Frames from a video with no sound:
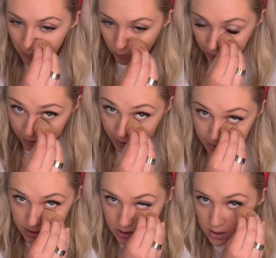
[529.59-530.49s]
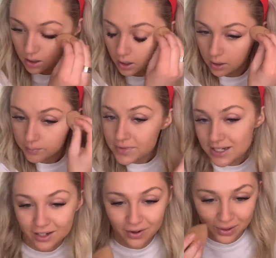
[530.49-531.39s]
with this
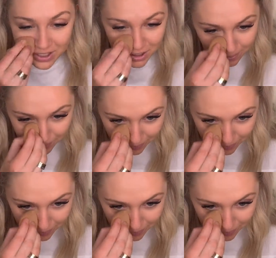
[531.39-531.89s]
stick foundation.